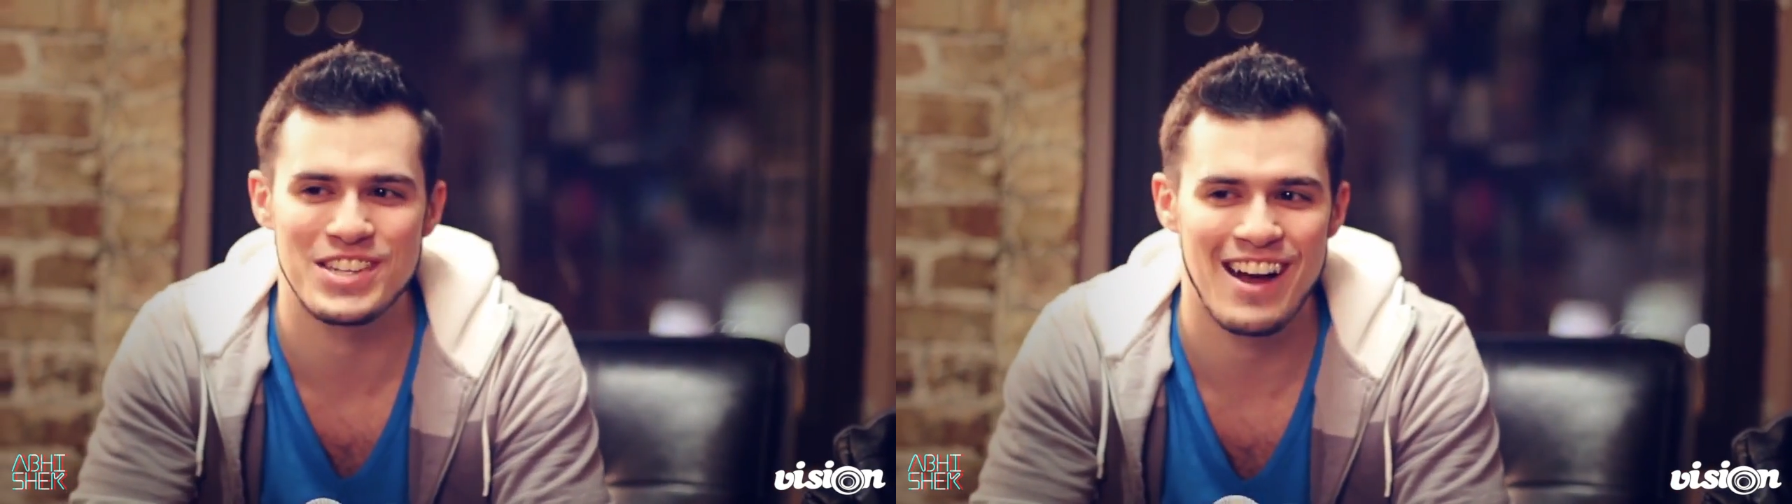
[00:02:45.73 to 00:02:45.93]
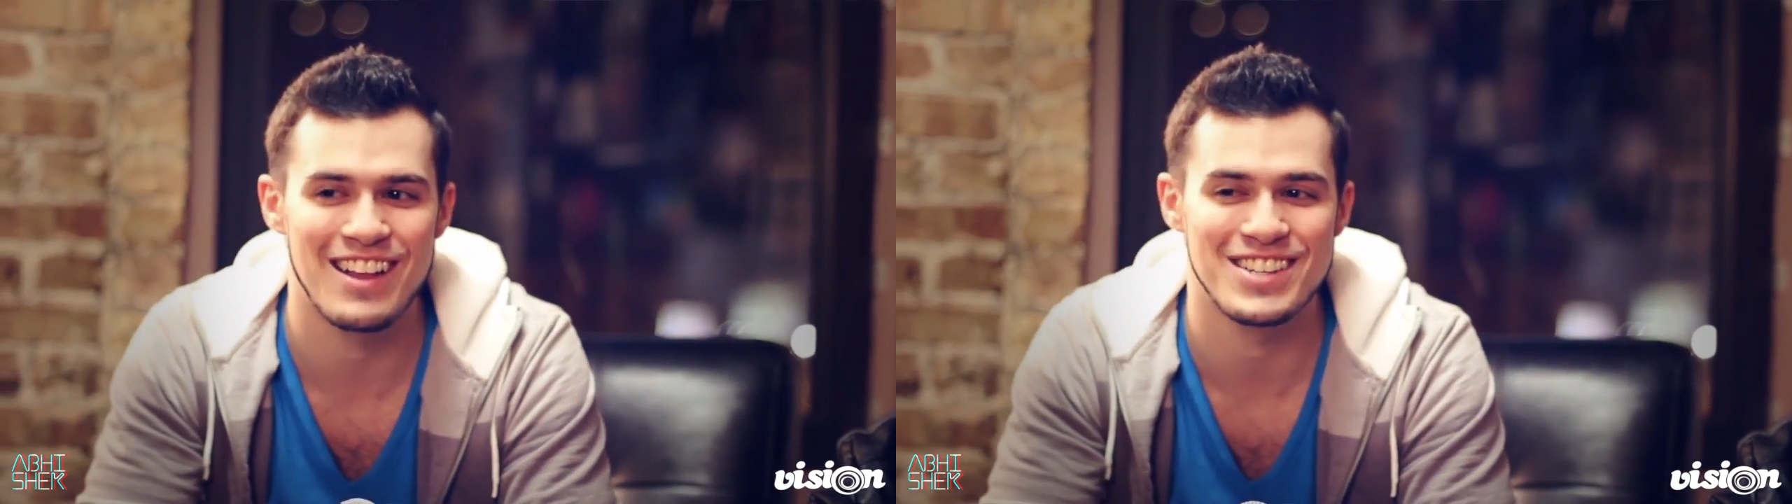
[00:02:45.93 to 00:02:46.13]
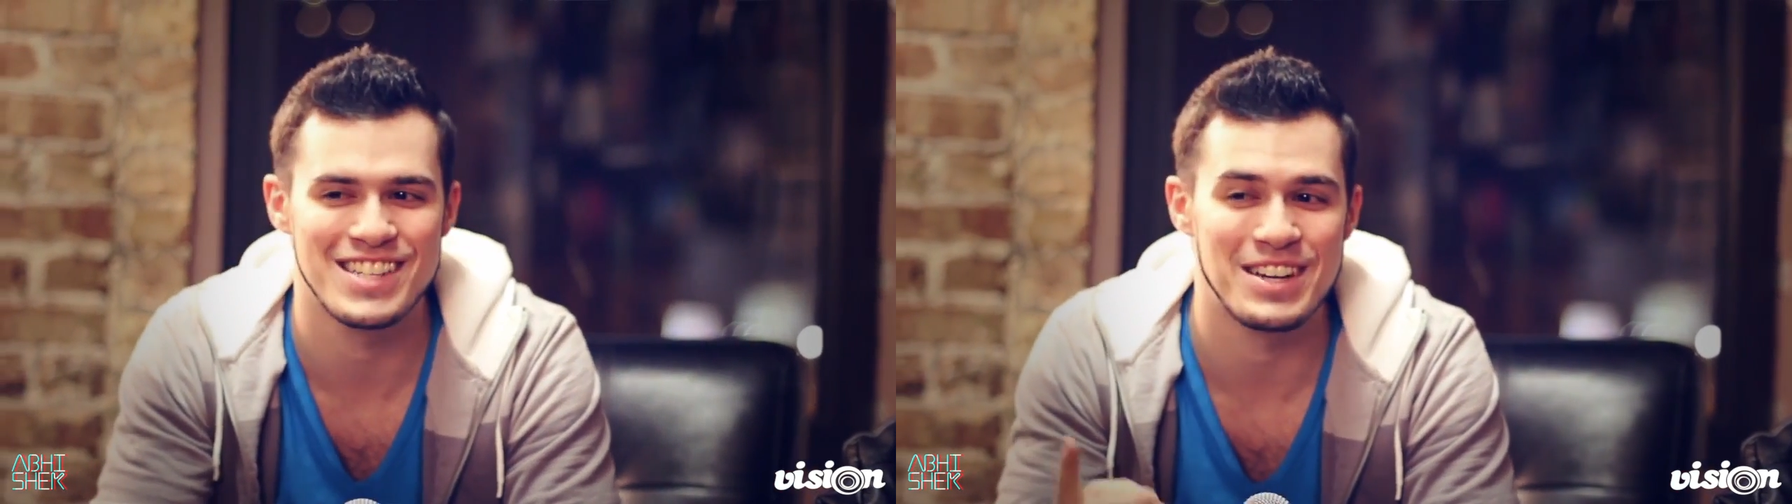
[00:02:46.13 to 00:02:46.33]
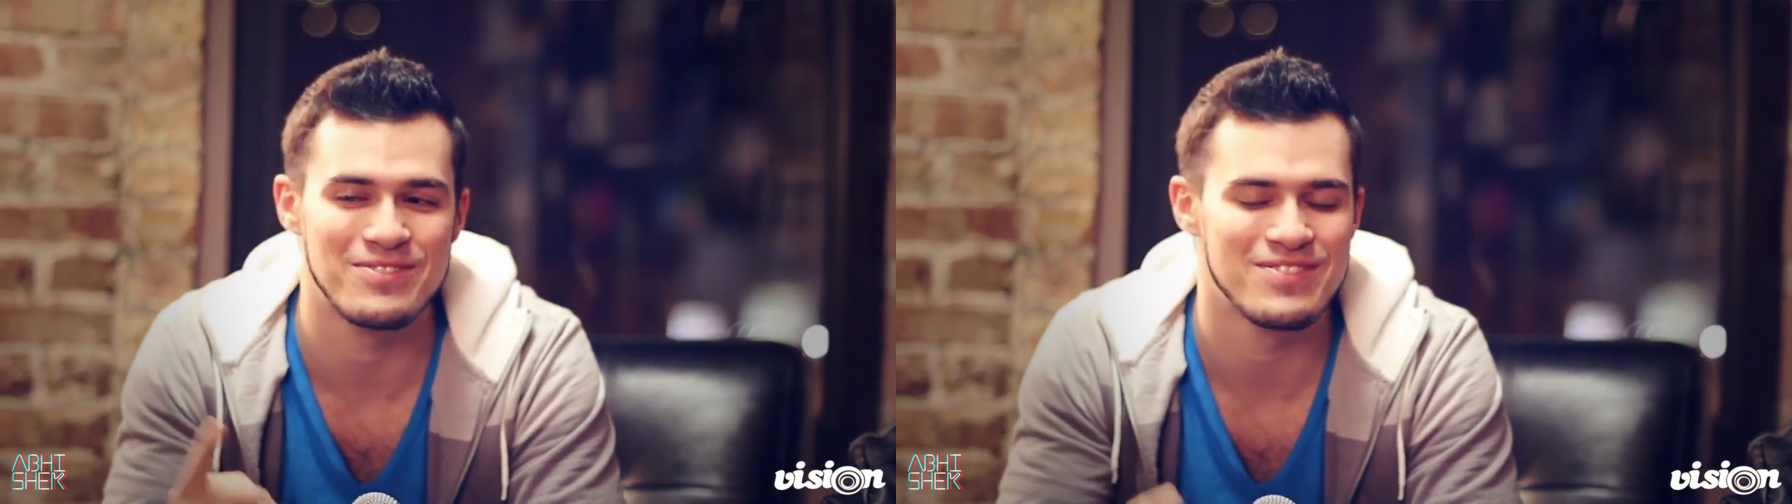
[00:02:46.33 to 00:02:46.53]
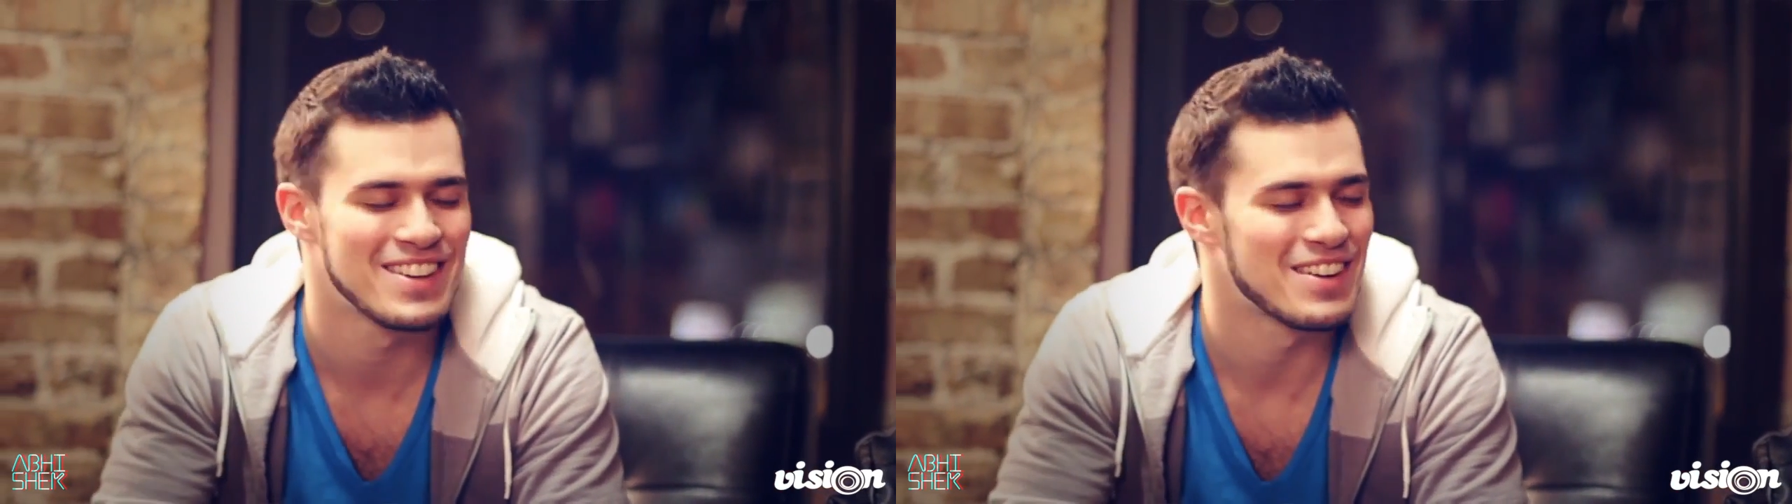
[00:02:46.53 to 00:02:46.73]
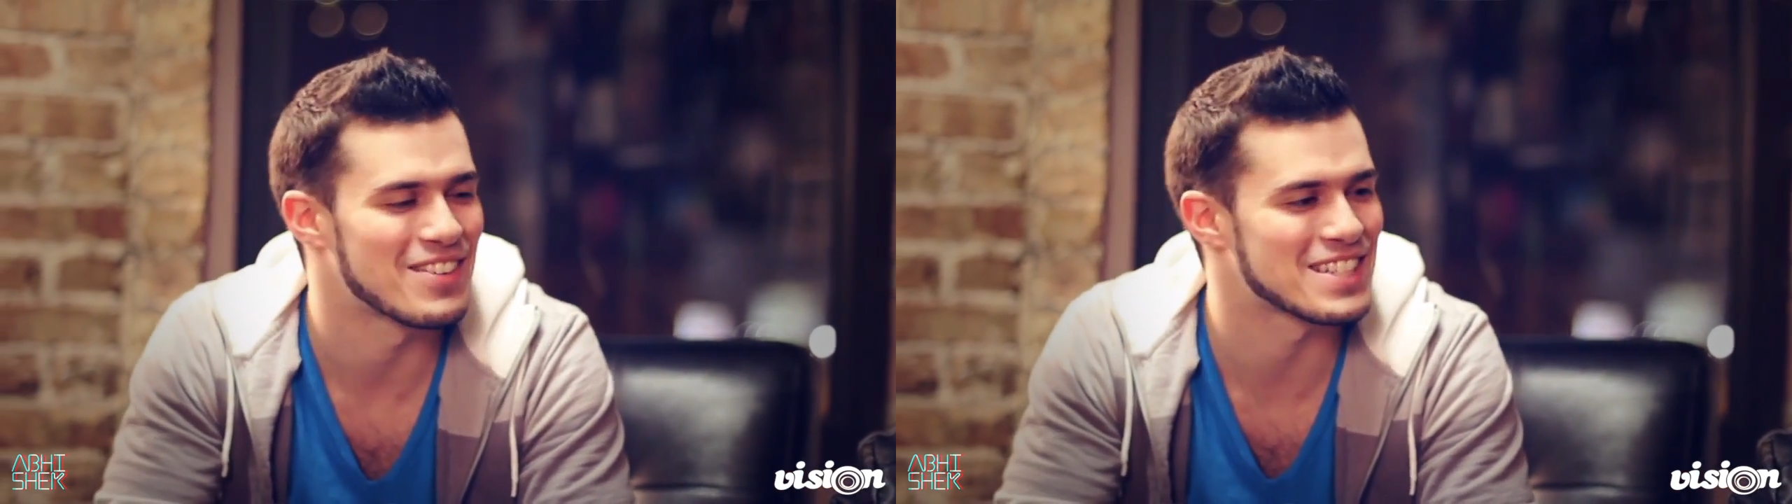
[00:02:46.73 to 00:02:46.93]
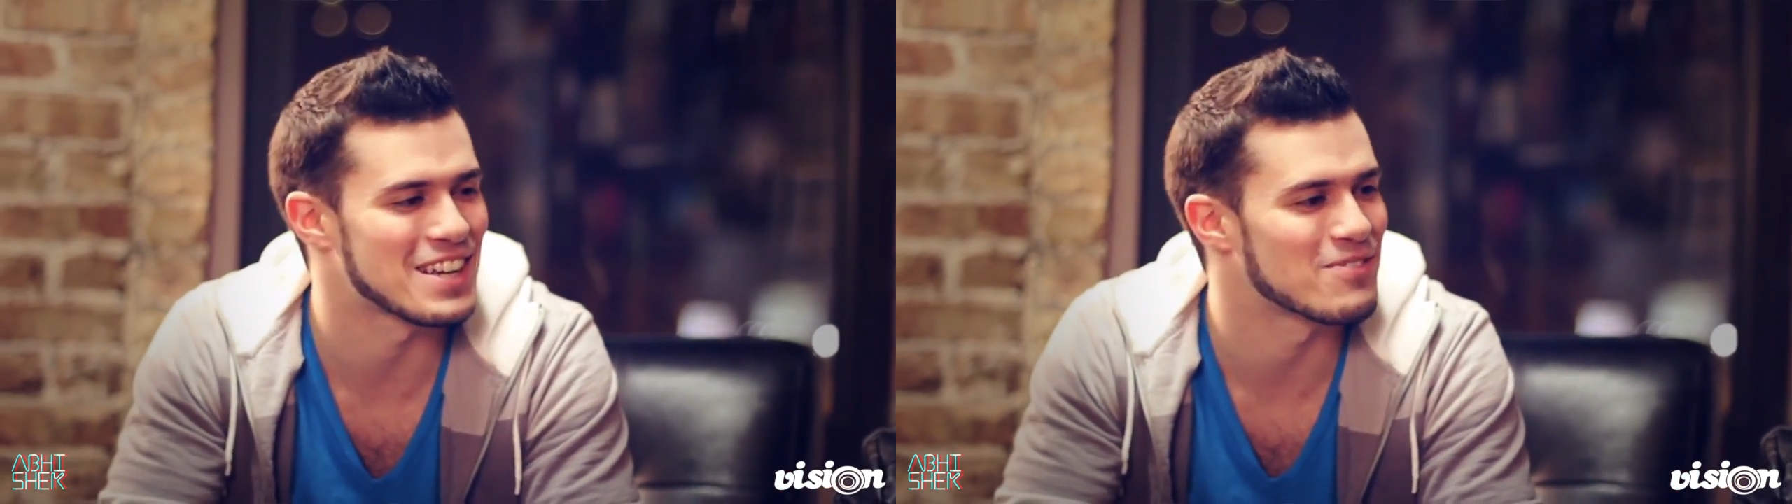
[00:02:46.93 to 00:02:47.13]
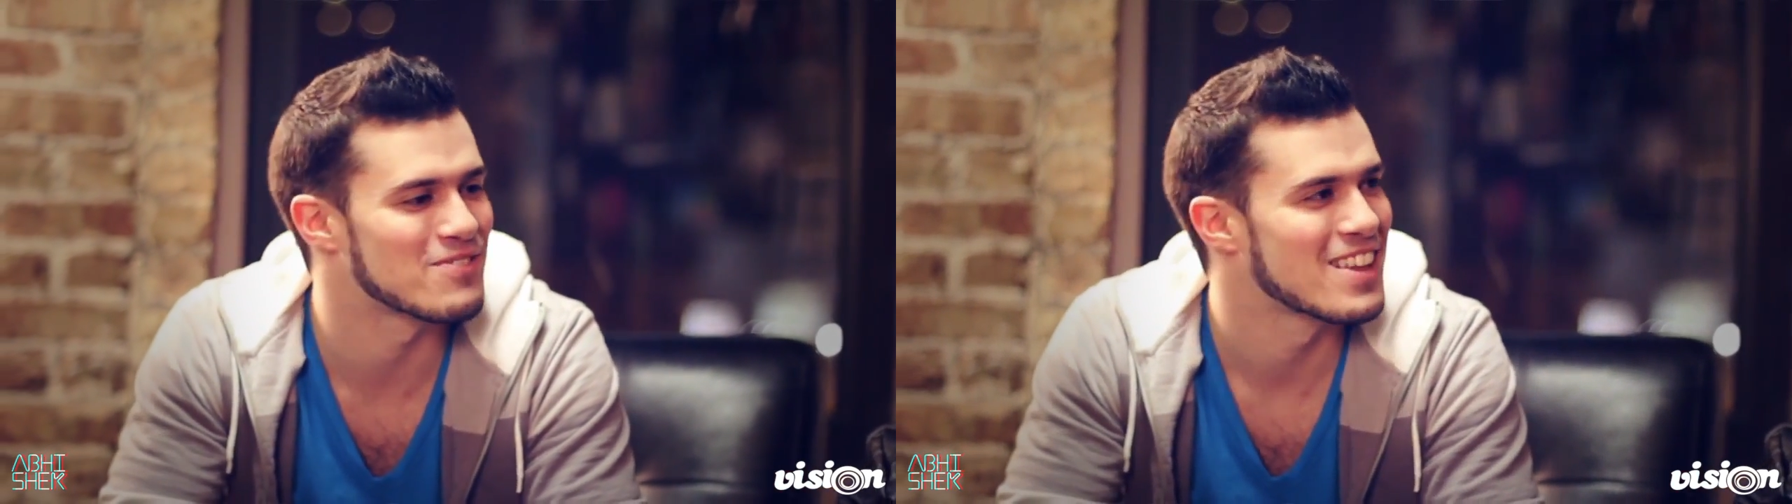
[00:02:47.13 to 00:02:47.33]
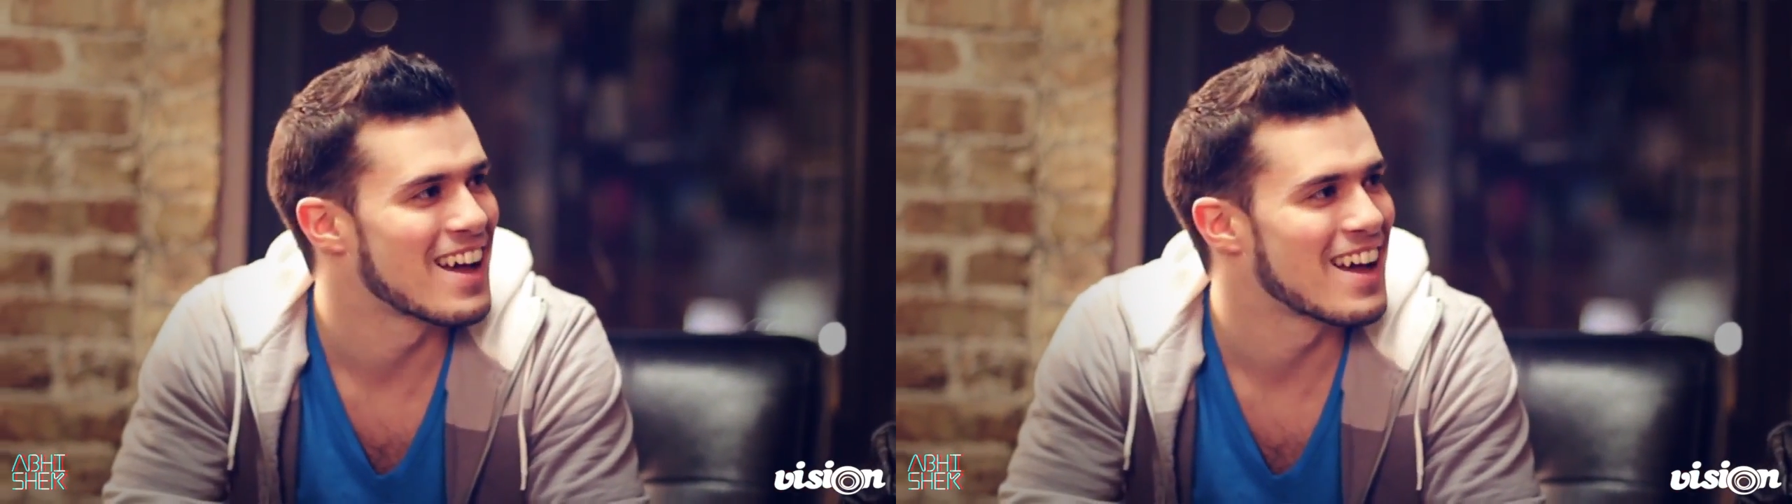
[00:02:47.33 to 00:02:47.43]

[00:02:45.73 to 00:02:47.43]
scholarship. What's up?